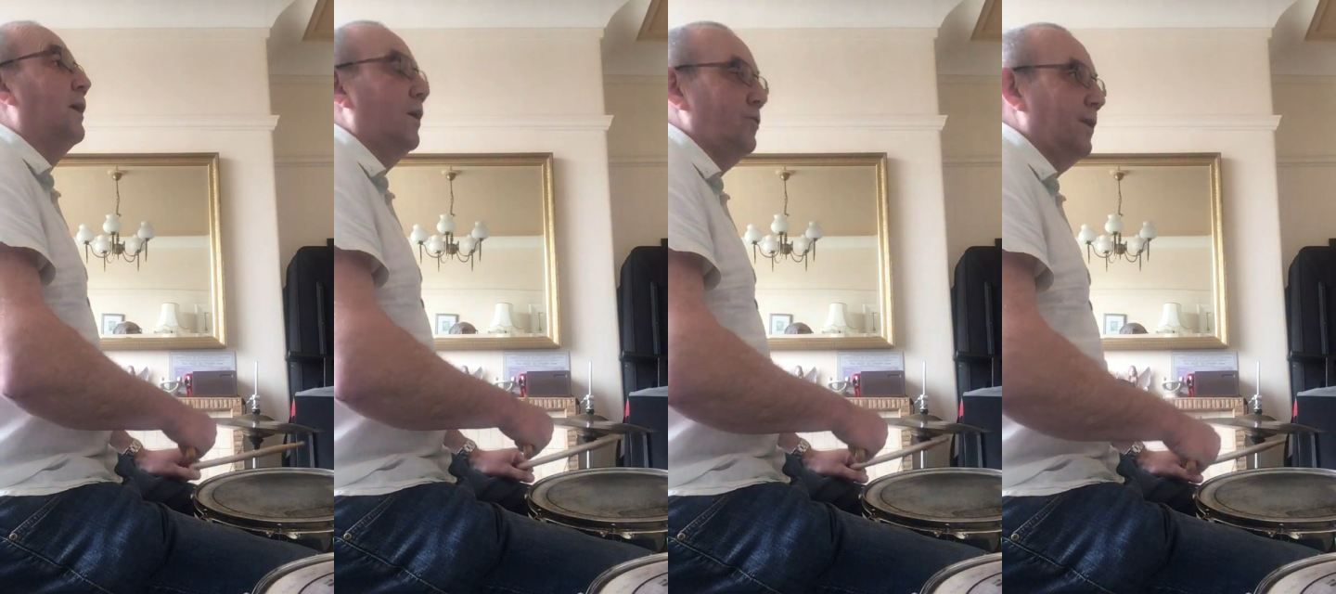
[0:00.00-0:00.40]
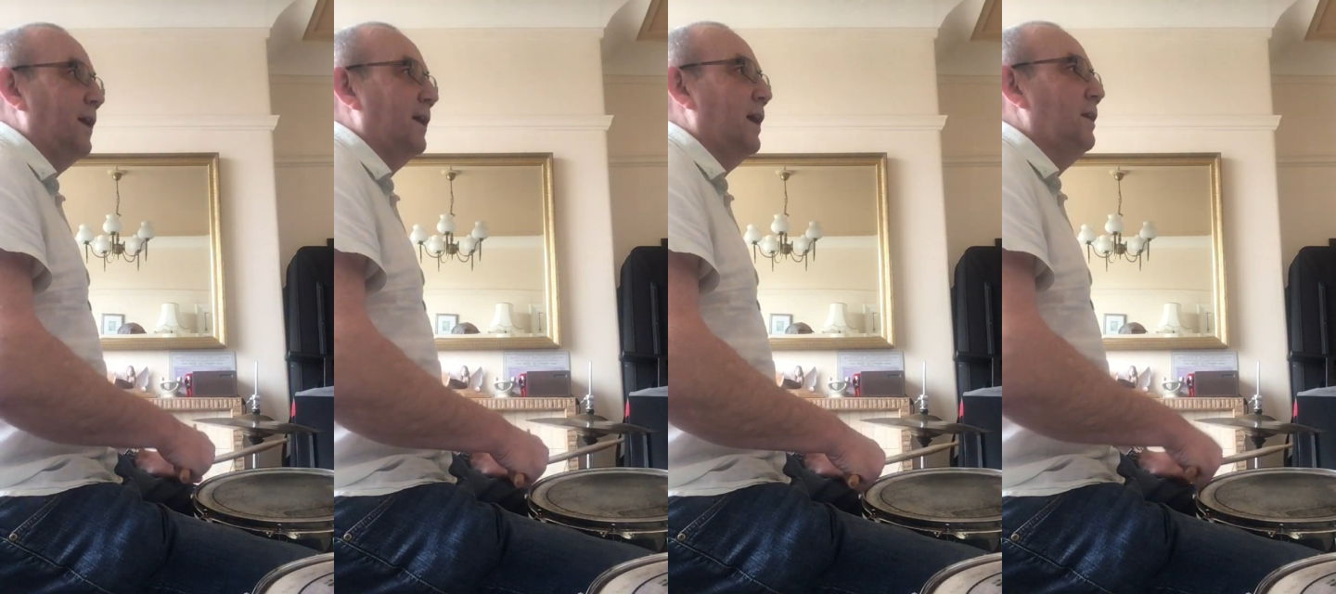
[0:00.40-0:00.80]
I'll do
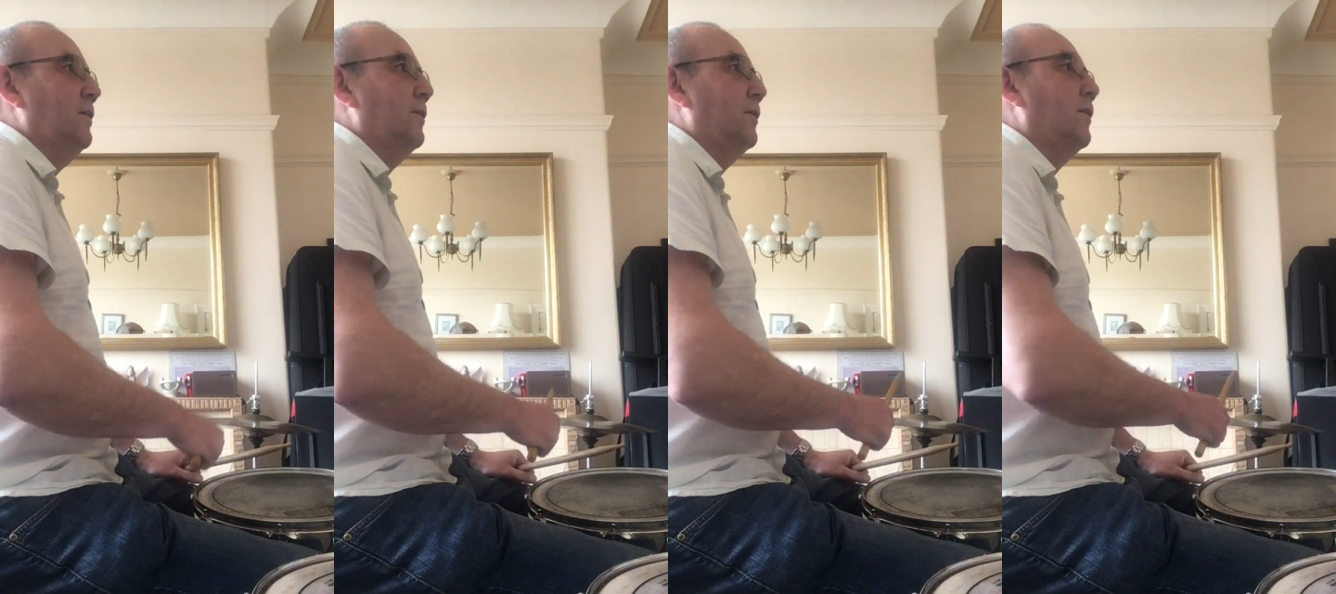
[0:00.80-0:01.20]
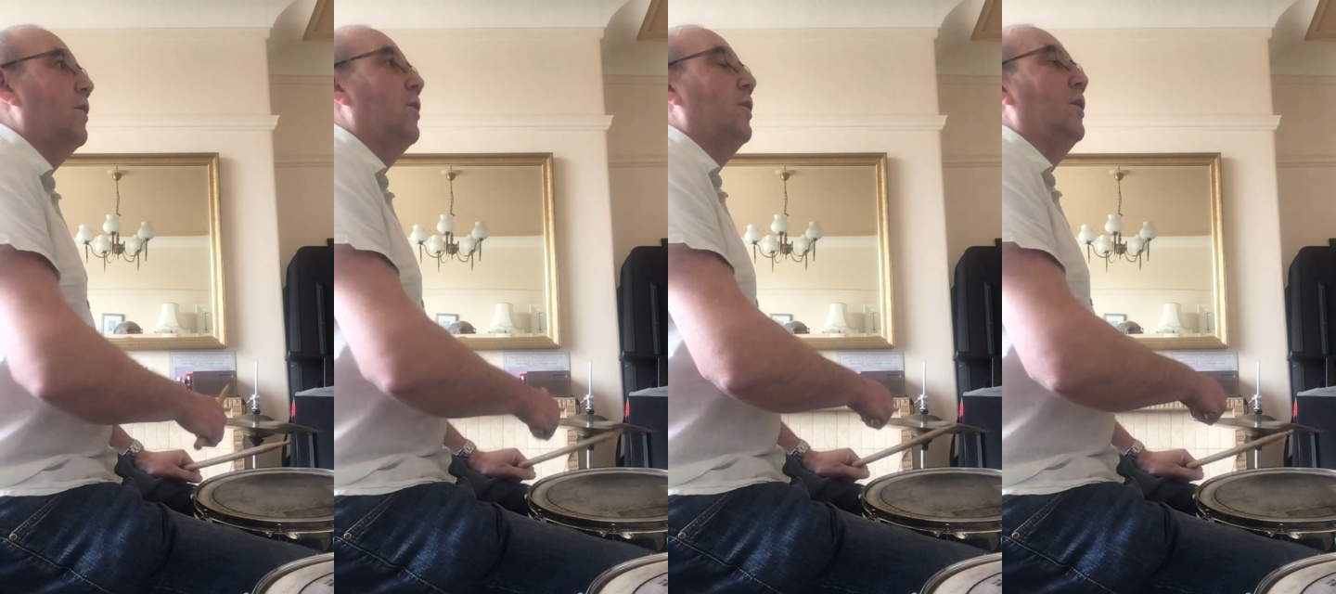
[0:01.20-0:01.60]
that again.
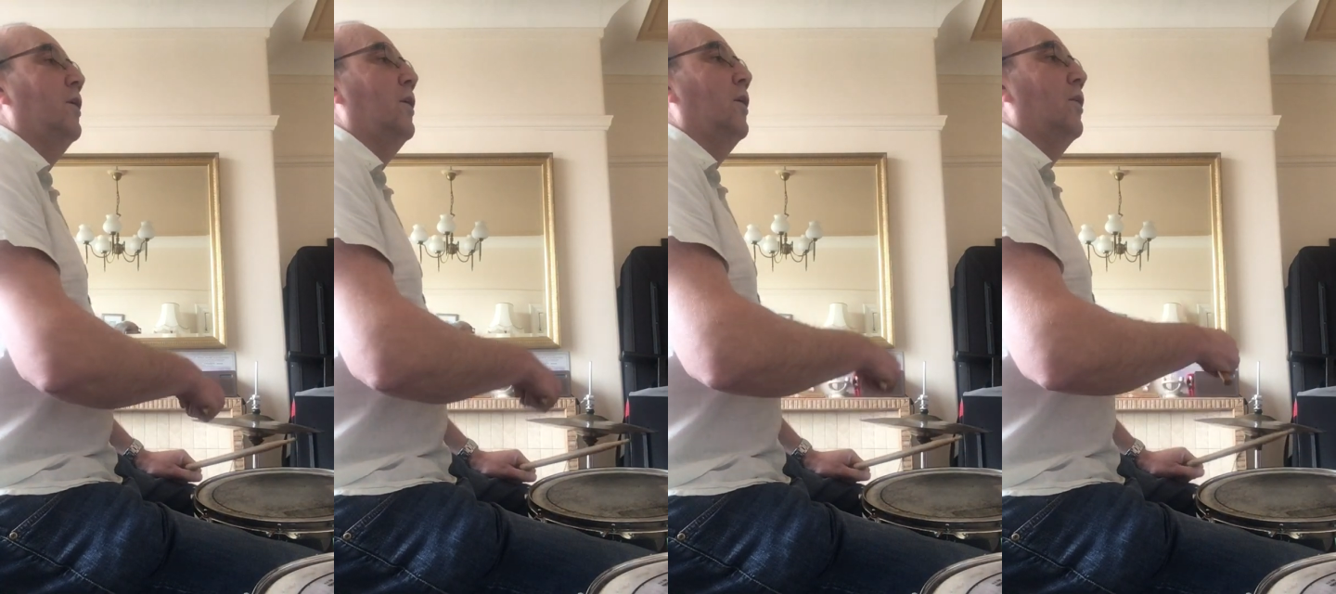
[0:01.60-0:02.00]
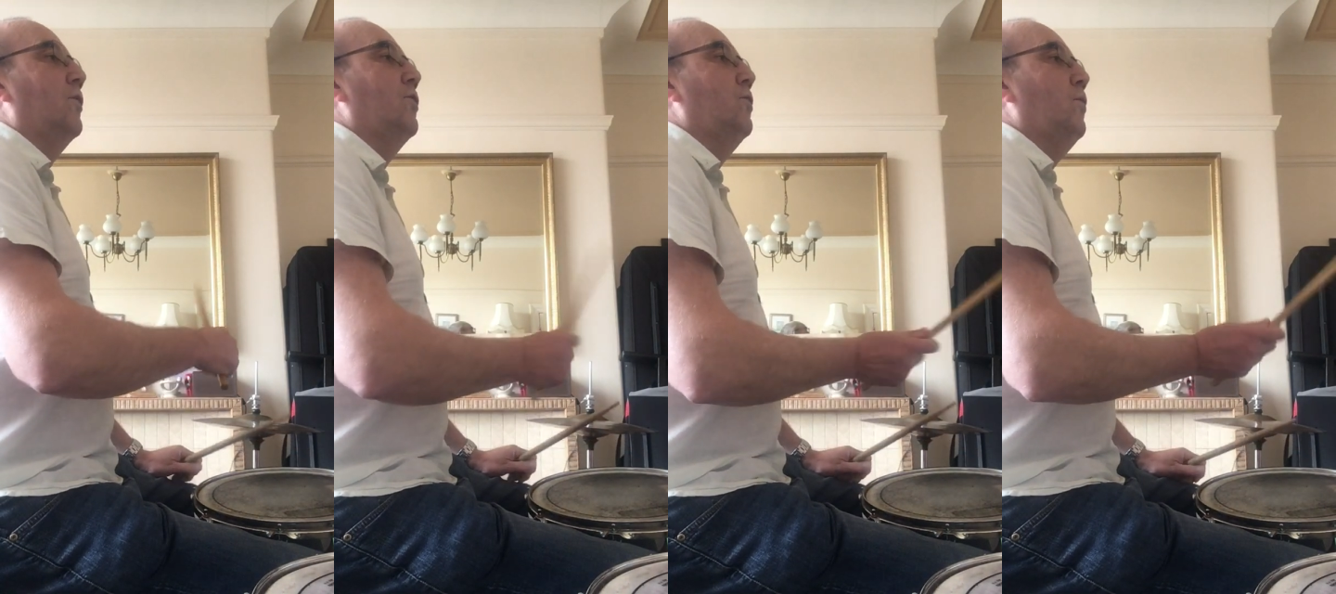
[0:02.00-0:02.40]

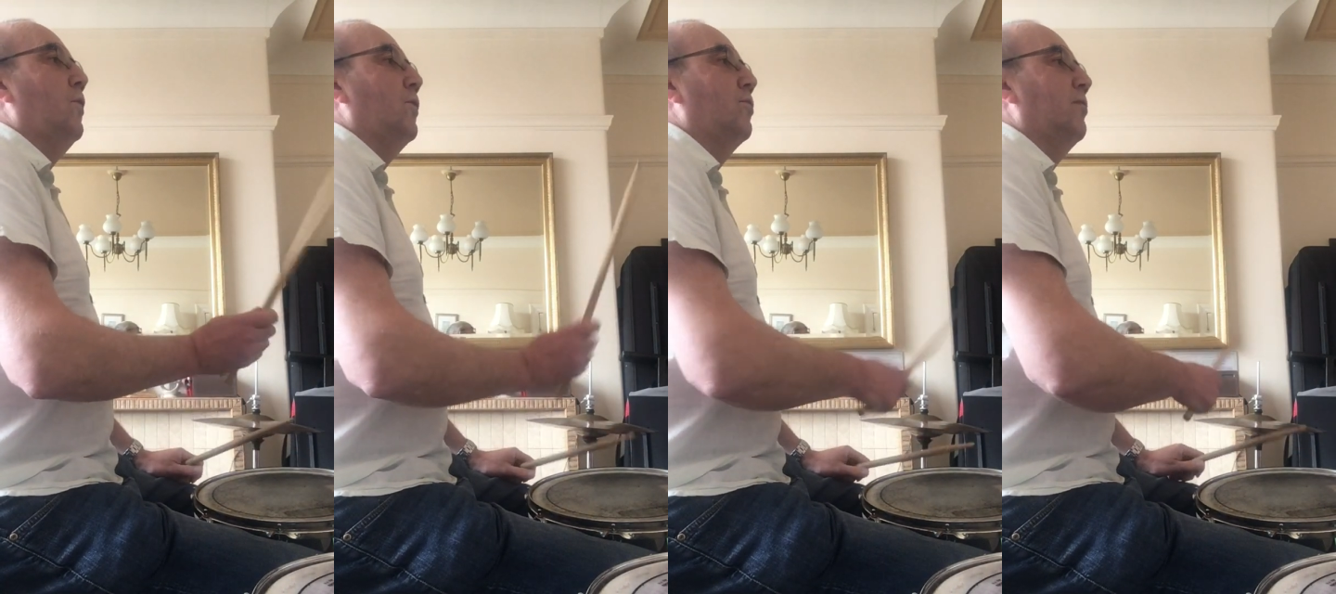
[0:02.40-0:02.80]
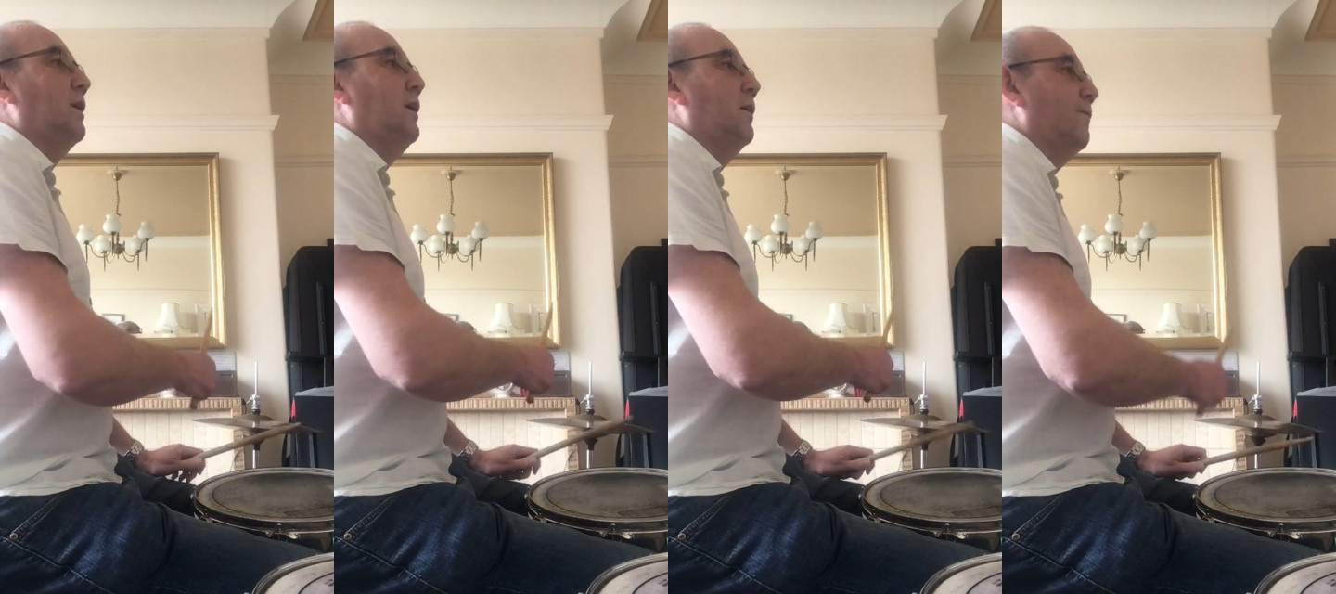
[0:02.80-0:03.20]
2,
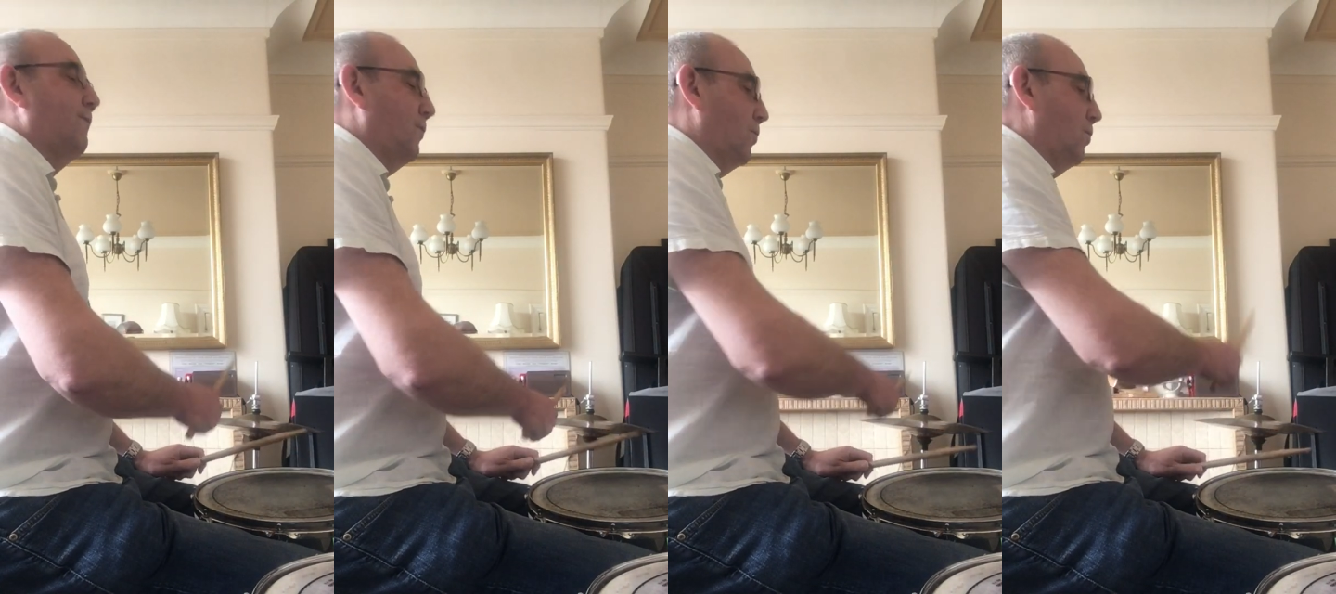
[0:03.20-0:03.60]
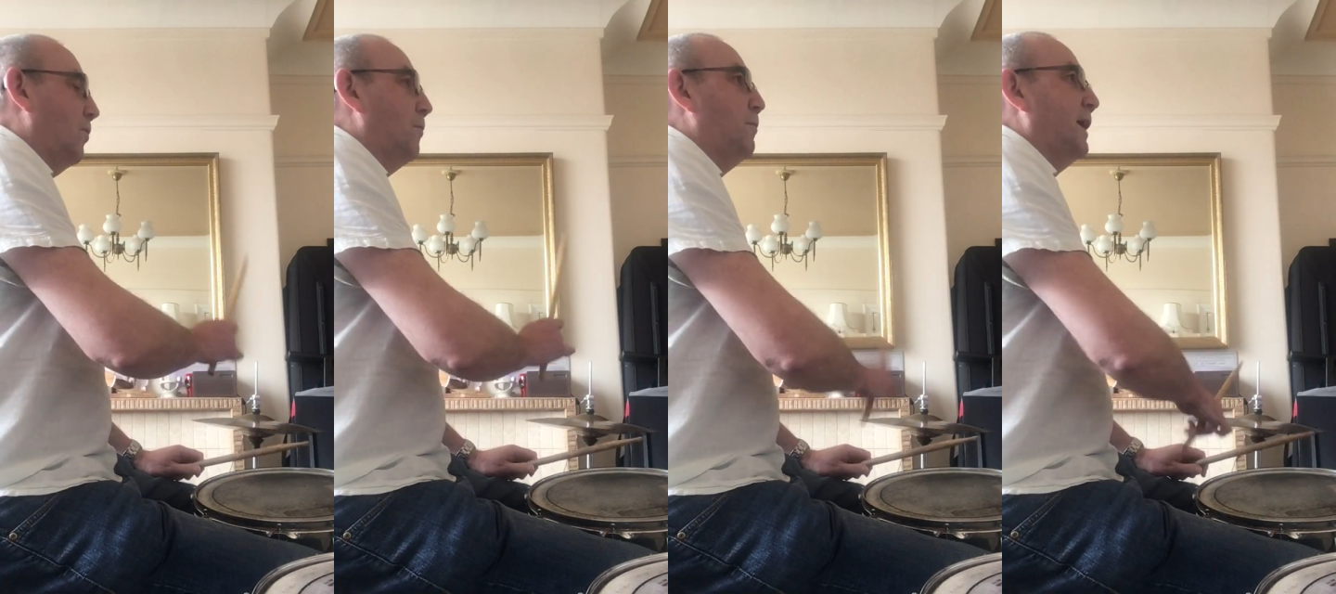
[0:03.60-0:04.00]
3,
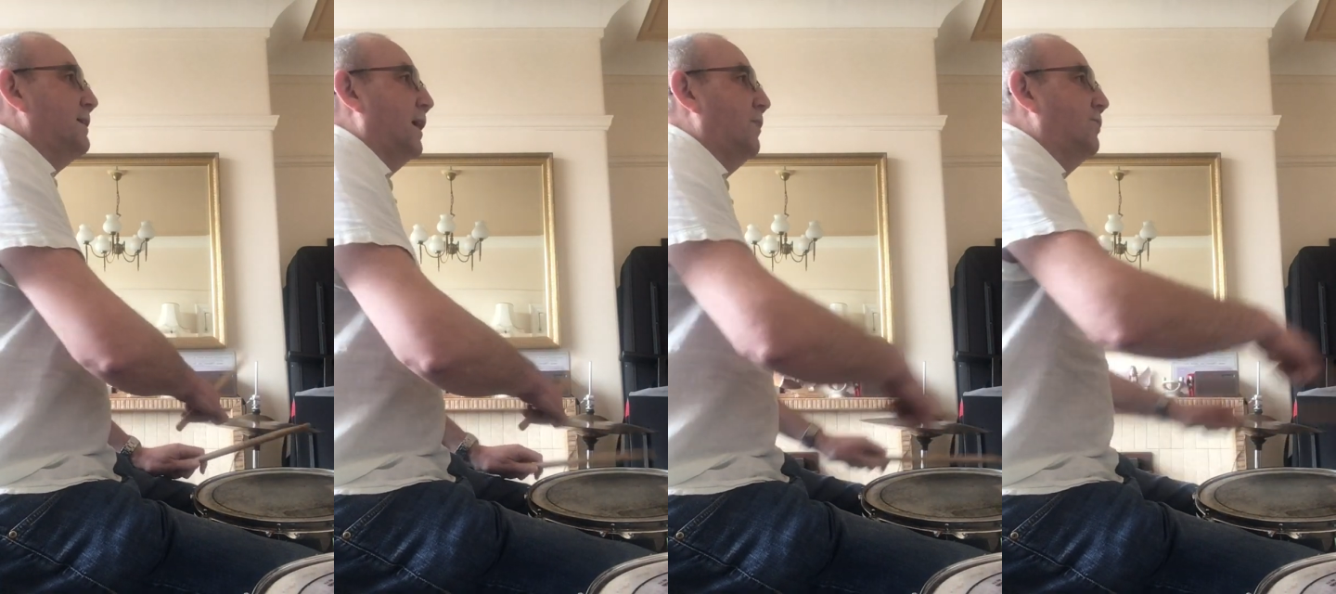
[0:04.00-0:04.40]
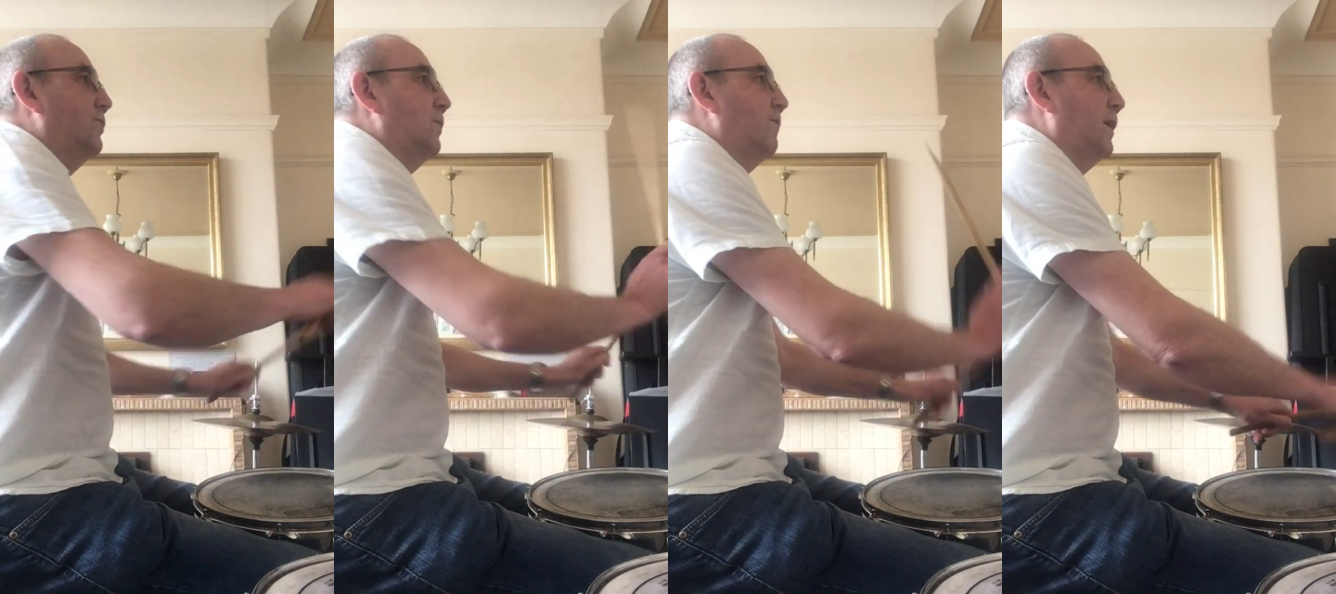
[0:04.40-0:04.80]
4, and
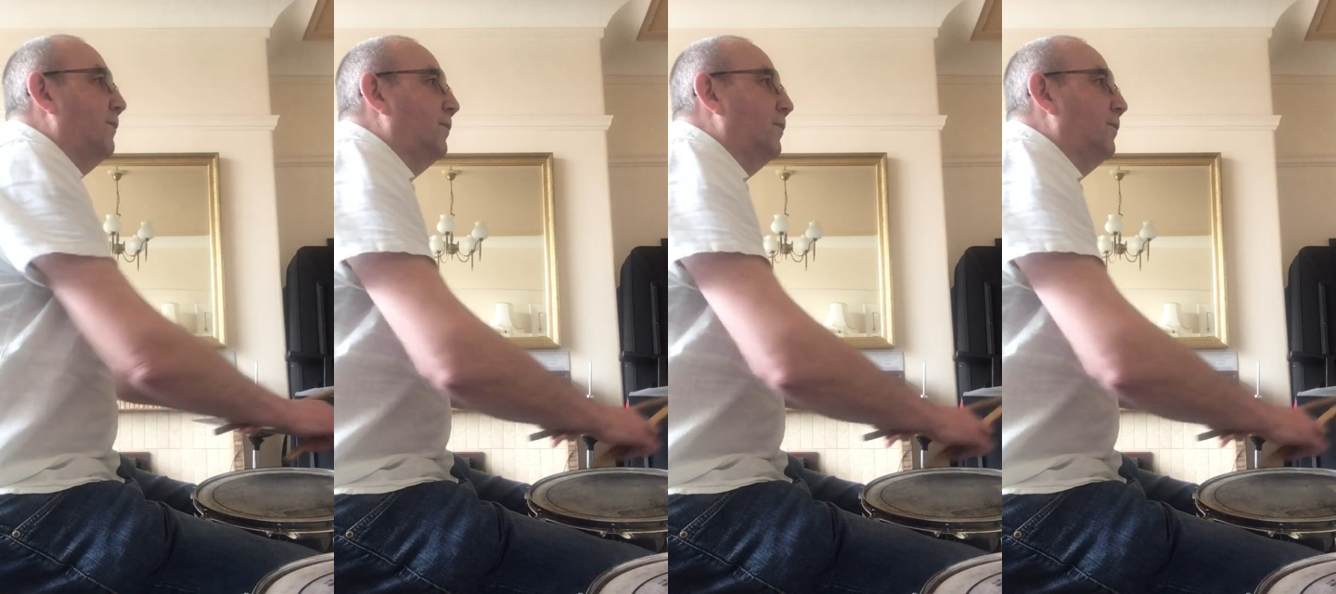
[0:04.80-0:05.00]
2, 4.